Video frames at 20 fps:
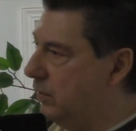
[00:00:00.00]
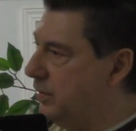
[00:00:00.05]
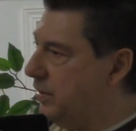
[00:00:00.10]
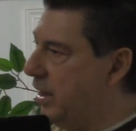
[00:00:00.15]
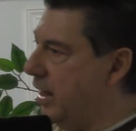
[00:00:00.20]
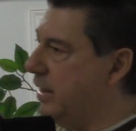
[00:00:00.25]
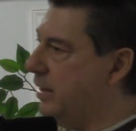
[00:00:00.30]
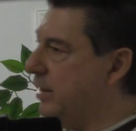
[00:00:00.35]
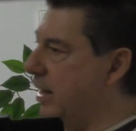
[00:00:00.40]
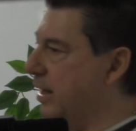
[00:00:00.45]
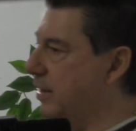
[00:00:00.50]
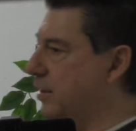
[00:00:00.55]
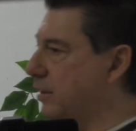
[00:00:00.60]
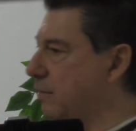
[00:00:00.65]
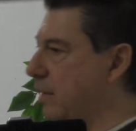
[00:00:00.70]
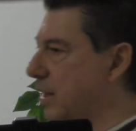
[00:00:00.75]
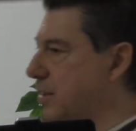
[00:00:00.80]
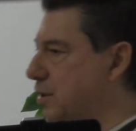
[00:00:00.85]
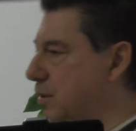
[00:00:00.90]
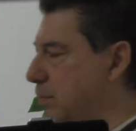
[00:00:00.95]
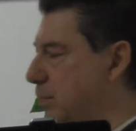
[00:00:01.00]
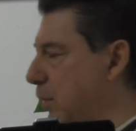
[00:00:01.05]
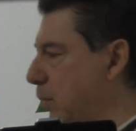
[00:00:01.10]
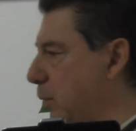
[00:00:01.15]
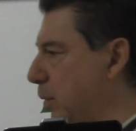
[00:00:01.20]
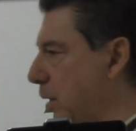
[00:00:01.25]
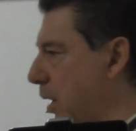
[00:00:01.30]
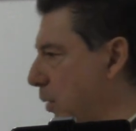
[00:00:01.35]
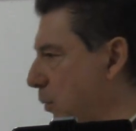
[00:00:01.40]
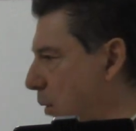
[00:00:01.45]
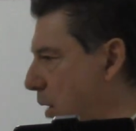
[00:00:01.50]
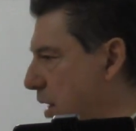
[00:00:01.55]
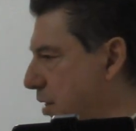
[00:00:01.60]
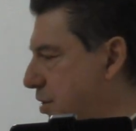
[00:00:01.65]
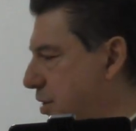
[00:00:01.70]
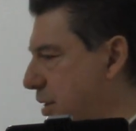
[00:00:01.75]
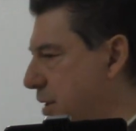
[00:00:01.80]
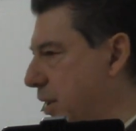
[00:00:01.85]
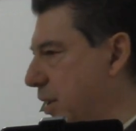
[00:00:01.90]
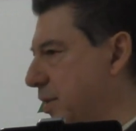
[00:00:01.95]
take that direction. But what I
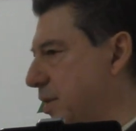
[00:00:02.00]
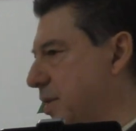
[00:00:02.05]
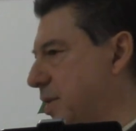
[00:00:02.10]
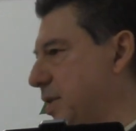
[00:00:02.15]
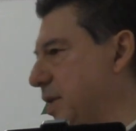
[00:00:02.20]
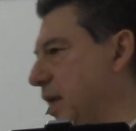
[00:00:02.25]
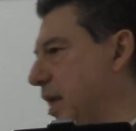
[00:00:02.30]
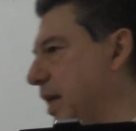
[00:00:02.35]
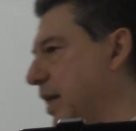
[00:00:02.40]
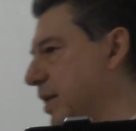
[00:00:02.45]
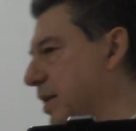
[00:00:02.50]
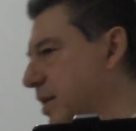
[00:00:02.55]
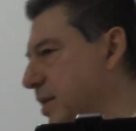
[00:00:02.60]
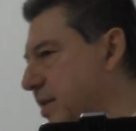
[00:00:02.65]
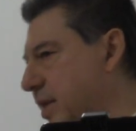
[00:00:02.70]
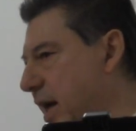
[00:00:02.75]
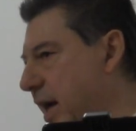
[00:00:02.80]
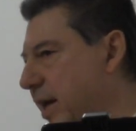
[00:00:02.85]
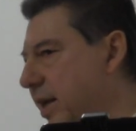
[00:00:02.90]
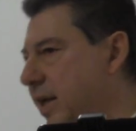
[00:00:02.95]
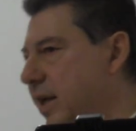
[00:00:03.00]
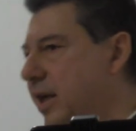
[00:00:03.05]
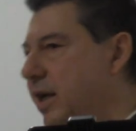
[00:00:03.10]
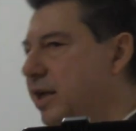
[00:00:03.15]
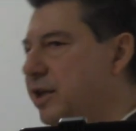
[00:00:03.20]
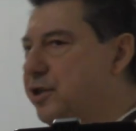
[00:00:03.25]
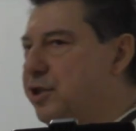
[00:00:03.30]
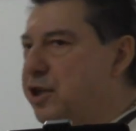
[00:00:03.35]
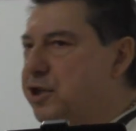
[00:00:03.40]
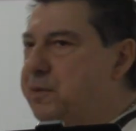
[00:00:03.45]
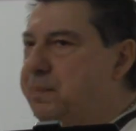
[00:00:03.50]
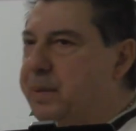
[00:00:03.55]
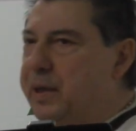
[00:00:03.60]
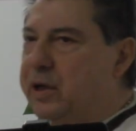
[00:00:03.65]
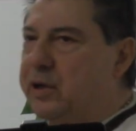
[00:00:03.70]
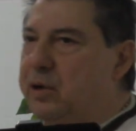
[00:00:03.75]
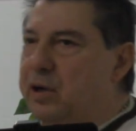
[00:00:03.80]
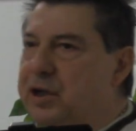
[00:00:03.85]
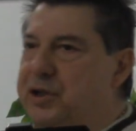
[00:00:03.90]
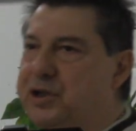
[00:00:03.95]
want you to understand is that just
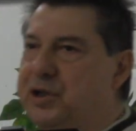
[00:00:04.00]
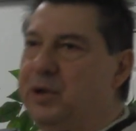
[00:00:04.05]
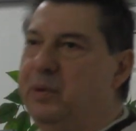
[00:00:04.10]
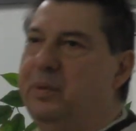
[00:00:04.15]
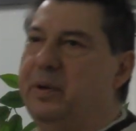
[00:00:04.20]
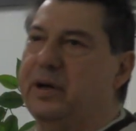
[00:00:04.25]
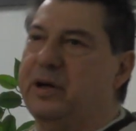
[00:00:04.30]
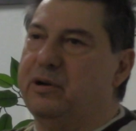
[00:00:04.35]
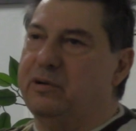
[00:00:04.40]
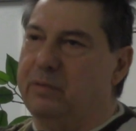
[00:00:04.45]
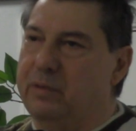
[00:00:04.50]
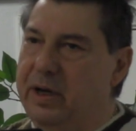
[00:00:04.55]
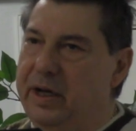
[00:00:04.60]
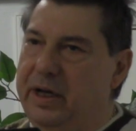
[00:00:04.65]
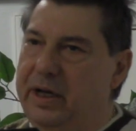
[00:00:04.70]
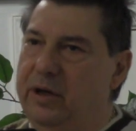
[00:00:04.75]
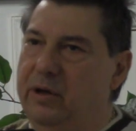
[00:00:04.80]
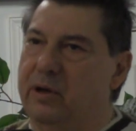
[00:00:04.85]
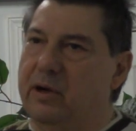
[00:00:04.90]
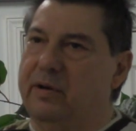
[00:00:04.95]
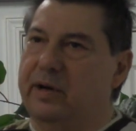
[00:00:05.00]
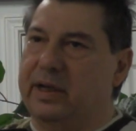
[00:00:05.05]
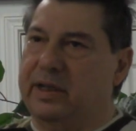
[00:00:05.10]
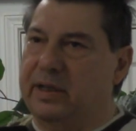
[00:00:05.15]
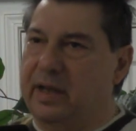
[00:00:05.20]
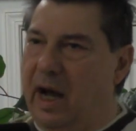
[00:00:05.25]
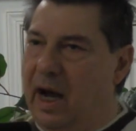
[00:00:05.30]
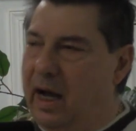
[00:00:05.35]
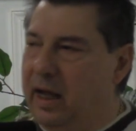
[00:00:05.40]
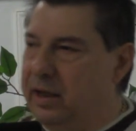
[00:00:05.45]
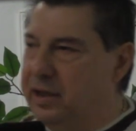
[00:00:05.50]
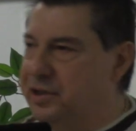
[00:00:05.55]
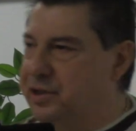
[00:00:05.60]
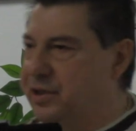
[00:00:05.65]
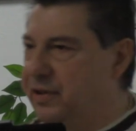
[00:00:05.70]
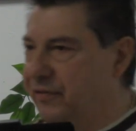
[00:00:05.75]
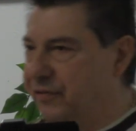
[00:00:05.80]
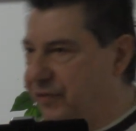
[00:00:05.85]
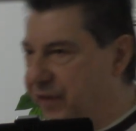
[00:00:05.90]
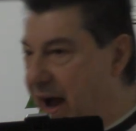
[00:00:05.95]
because you agree or acknowledge
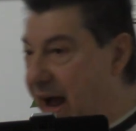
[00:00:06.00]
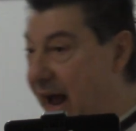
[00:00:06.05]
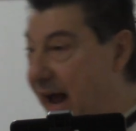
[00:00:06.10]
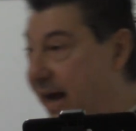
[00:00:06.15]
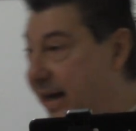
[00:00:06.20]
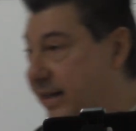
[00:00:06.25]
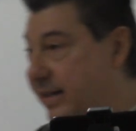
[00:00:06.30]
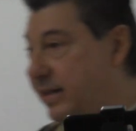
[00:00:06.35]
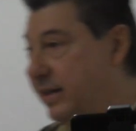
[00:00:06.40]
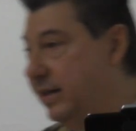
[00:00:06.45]
the fact